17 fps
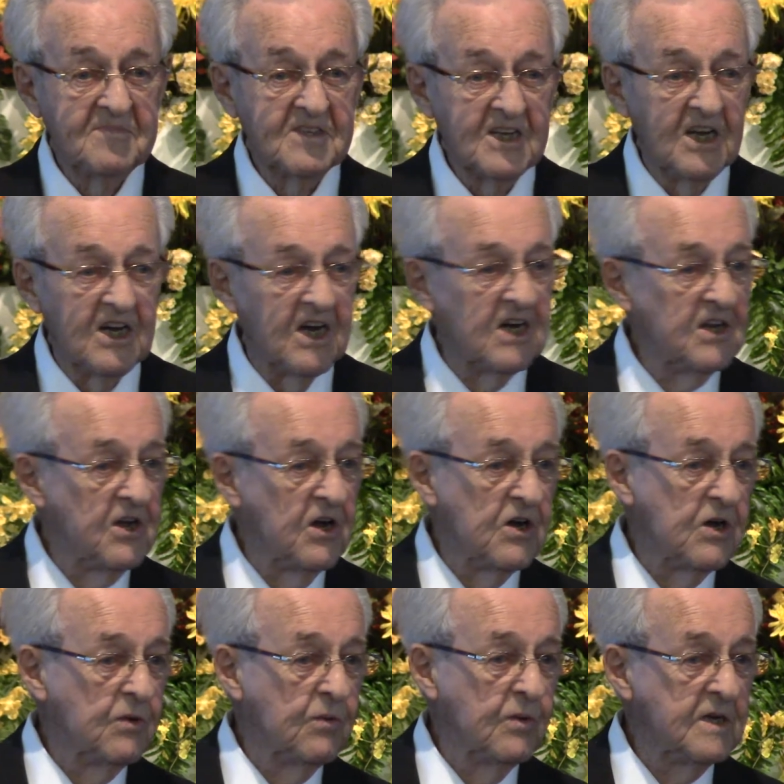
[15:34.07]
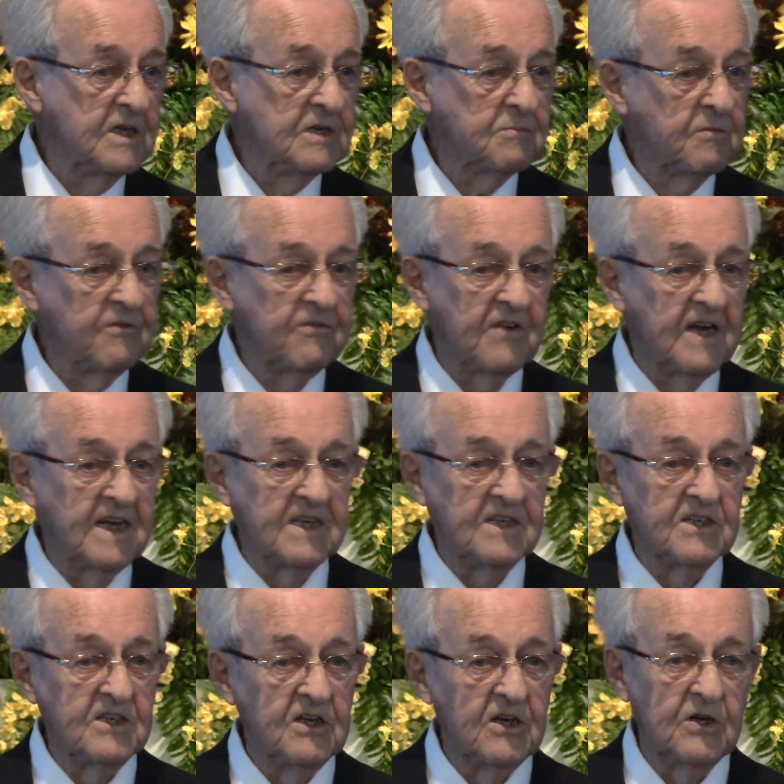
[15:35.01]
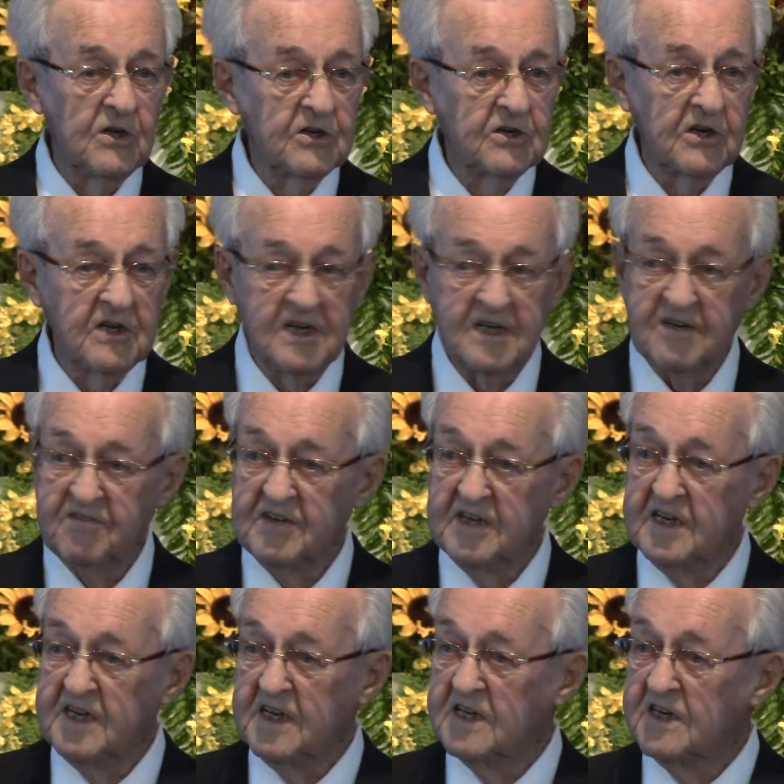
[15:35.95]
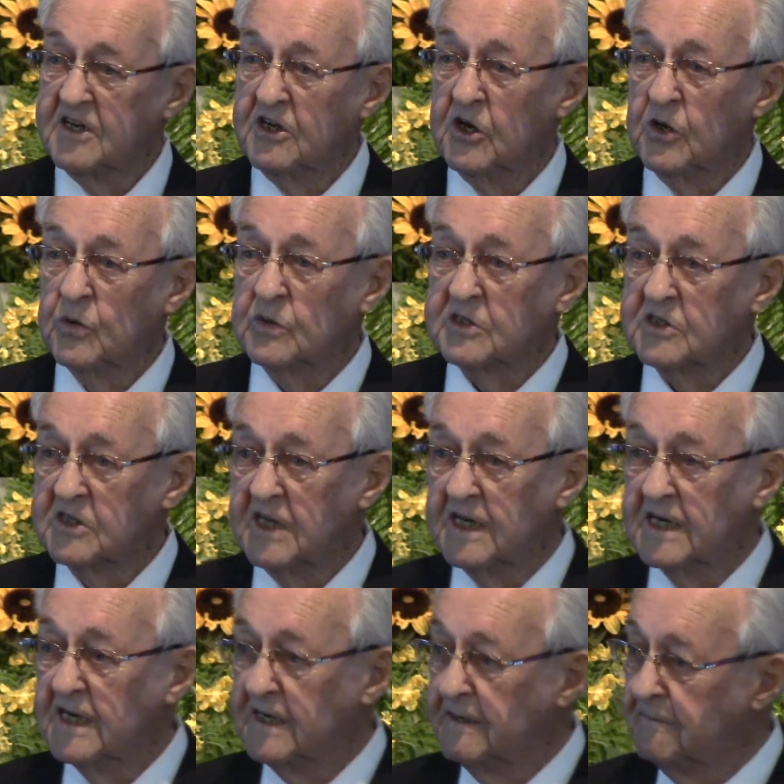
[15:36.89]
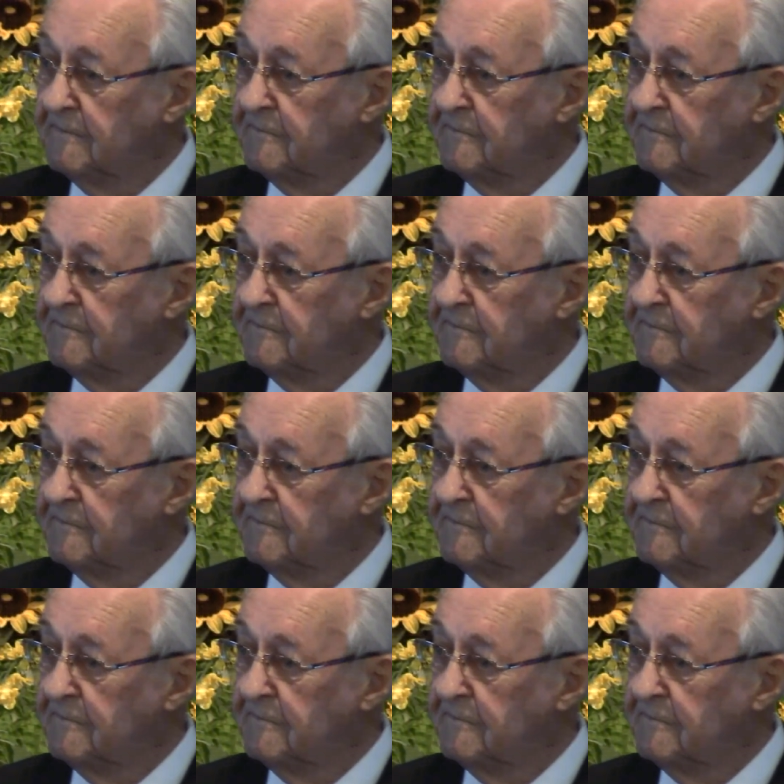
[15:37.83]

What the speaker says: God always provides an alternative. He did in Noah's day.